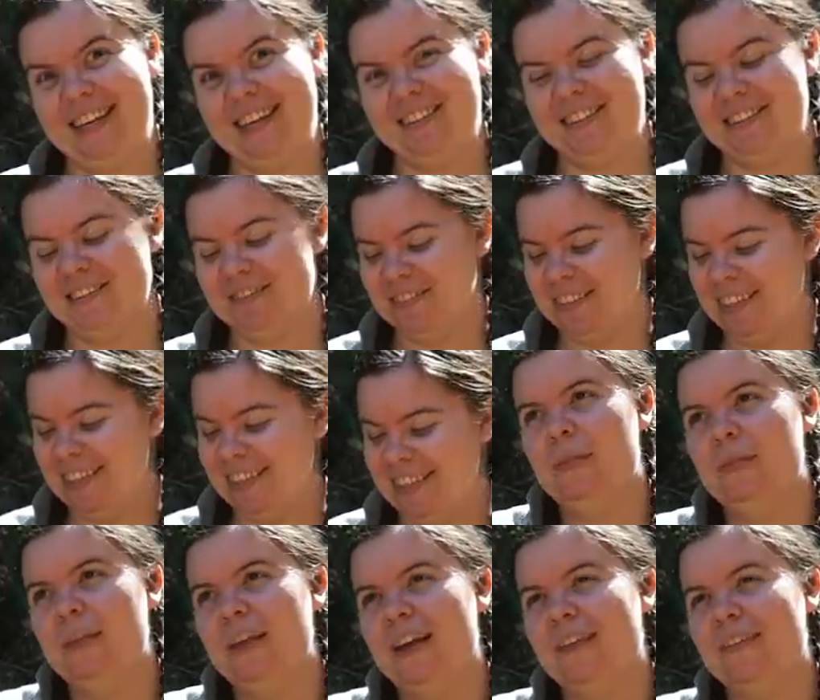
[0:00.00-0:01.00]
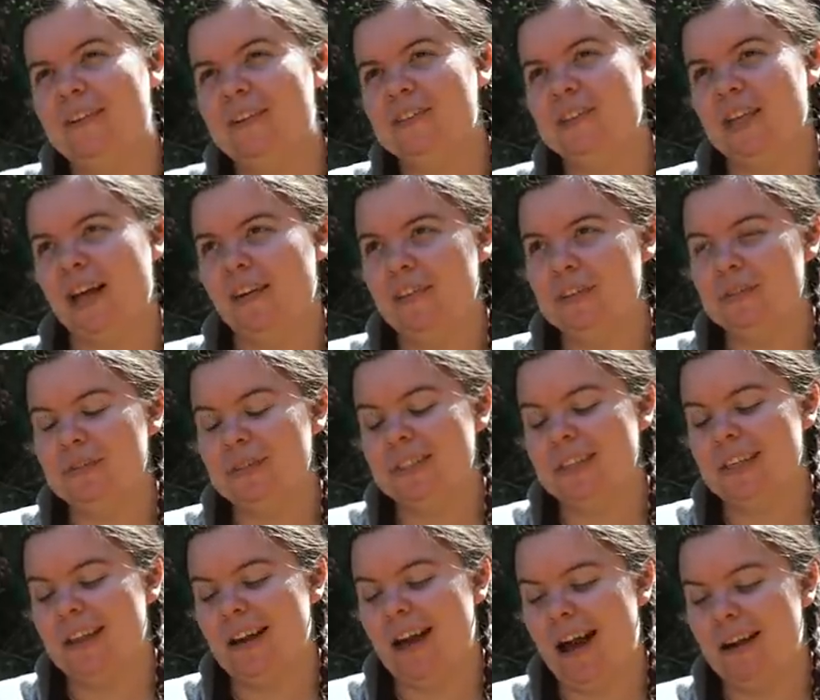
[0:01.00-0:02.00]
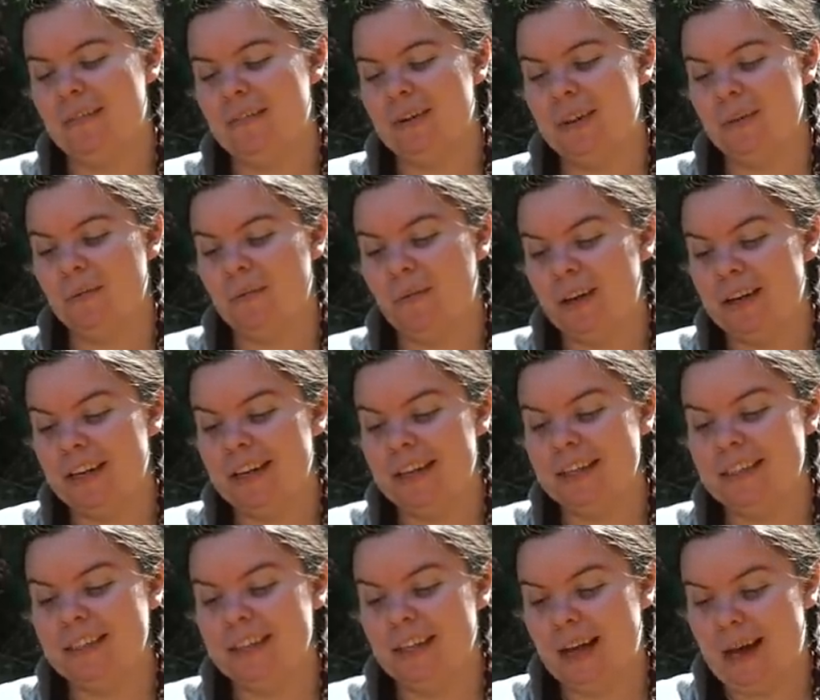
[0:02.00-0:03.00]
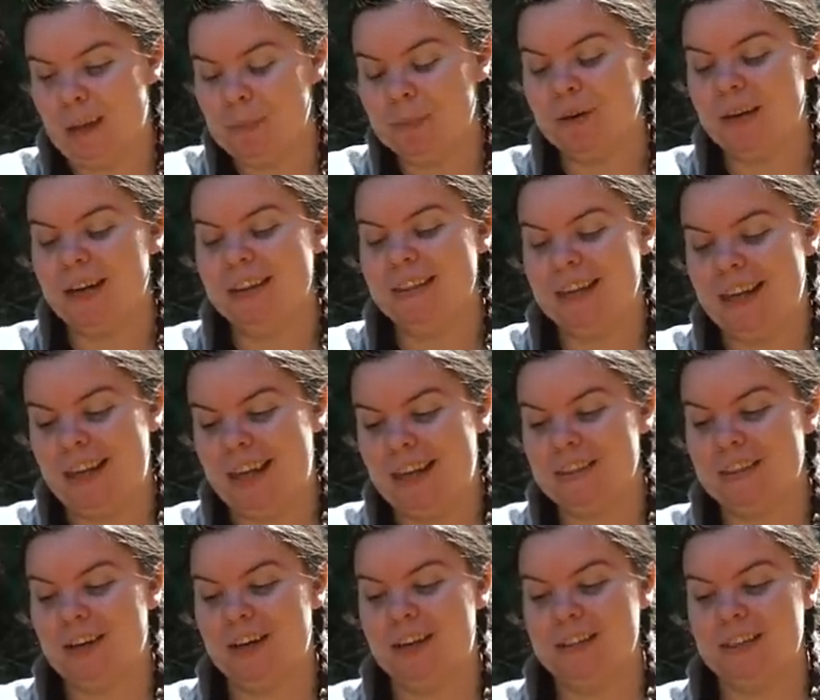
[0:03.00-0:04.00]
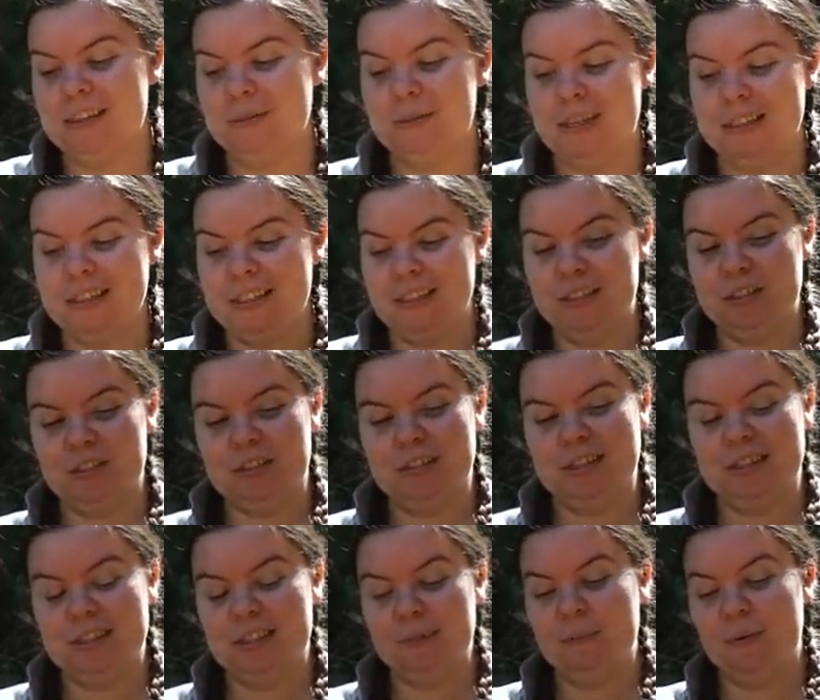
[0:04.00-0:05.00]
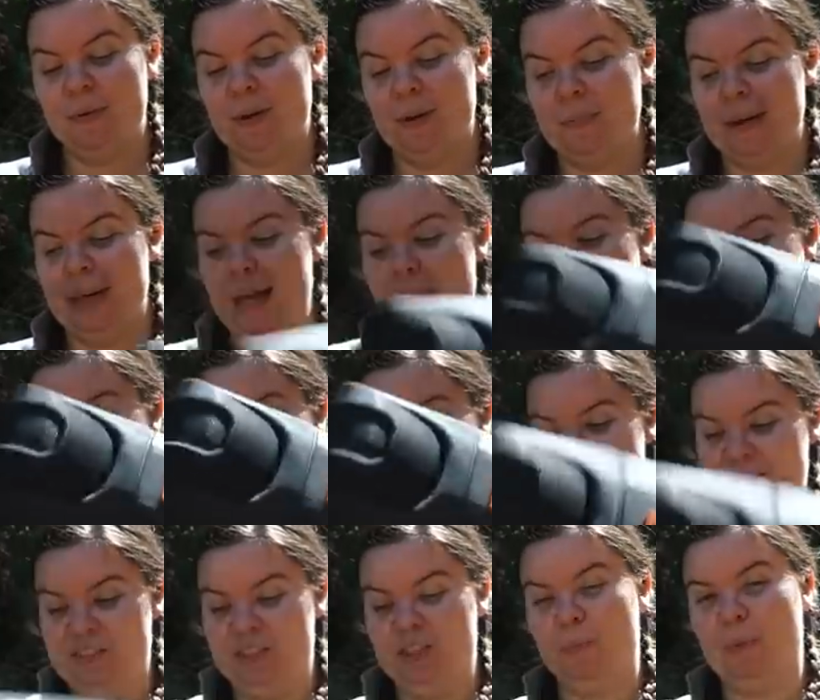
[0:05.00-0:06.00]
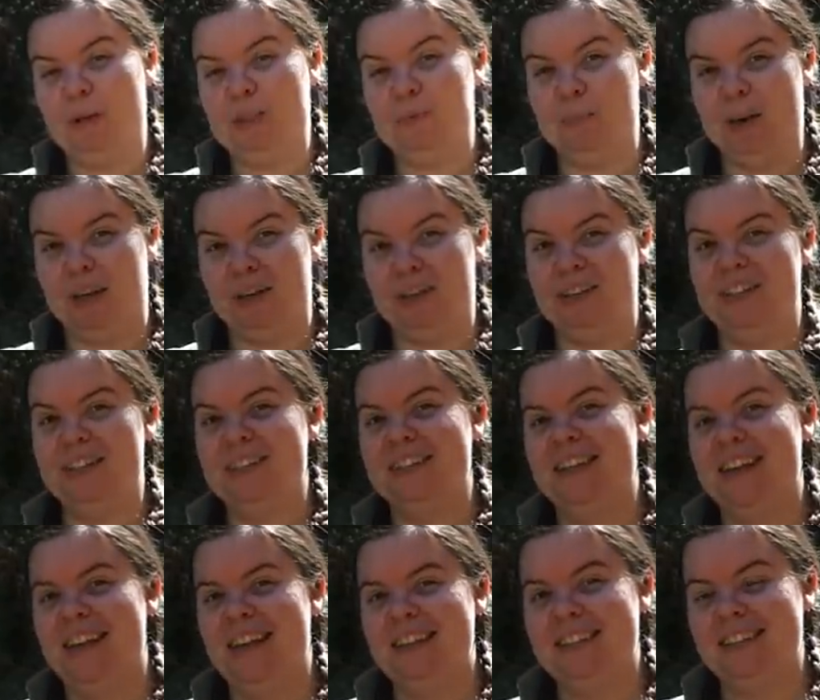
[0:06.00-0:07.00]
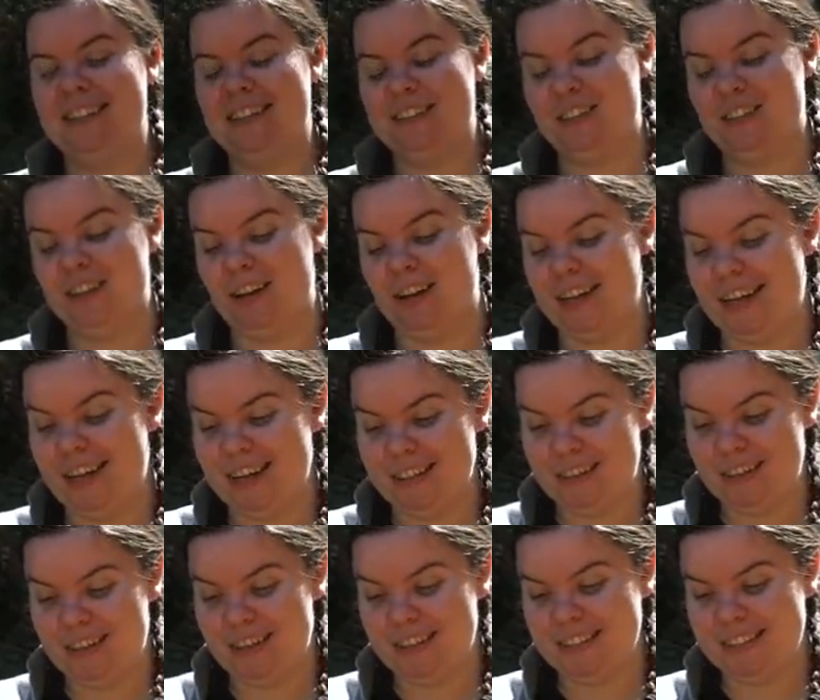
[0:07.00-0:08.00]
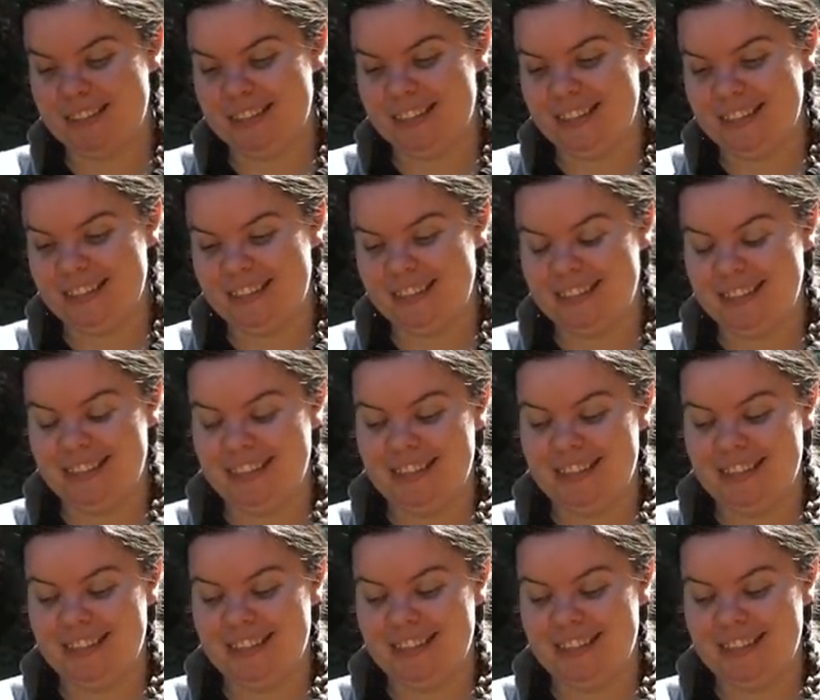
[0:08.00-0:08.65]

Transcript: you. The other selfish reason I really wanted to upgrade the handguards is because they support my hippo hands so much better than the stock handguards did.